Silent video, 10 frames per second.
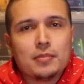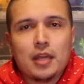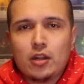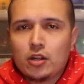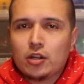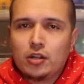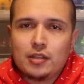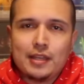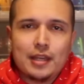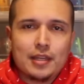They are
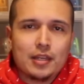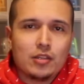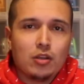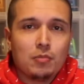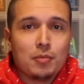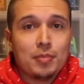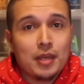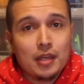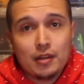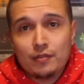currently at Kicklahoma Pin,